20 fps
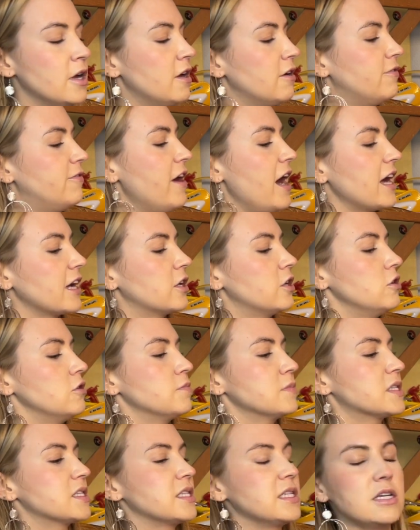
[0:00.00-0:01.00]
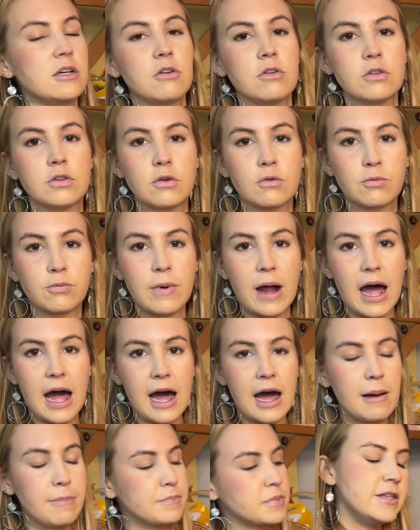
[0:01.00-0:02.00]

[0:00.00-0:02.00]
vacuum sealed wrap.